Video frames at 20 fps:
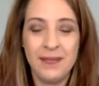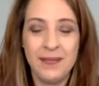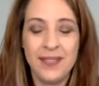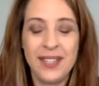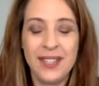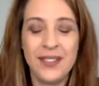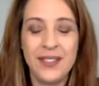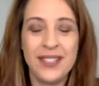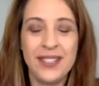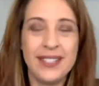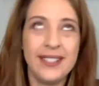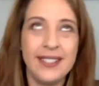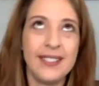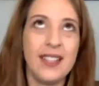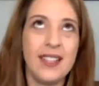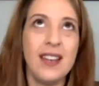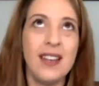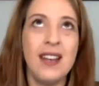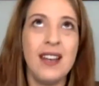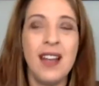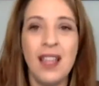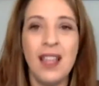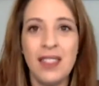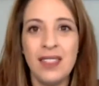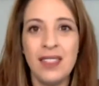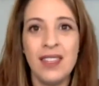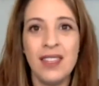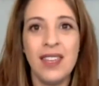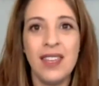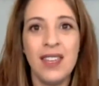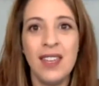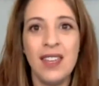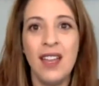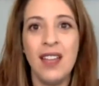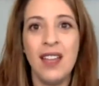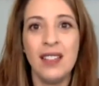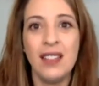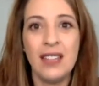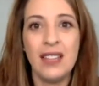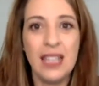There is nothing
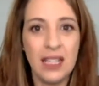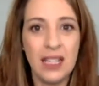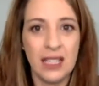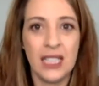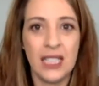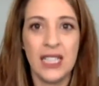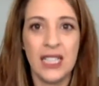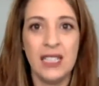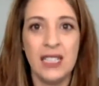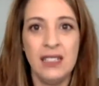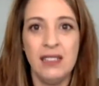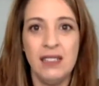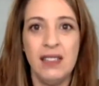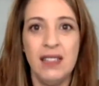legally